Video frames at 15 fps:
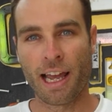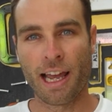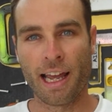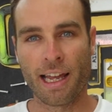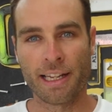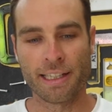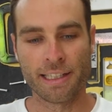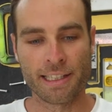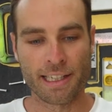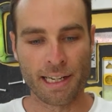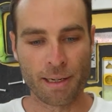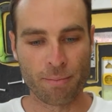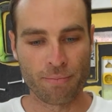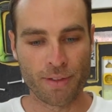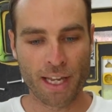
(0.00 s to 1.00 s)
and
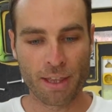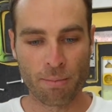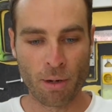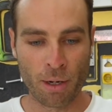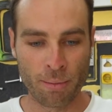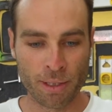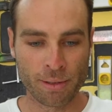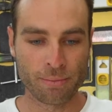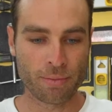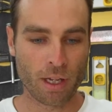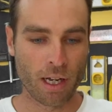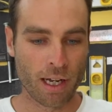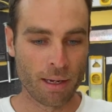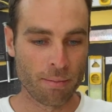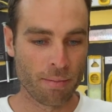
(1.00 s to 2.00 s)
at the moment
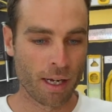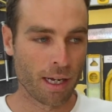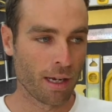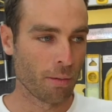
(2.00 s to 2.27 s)
I'm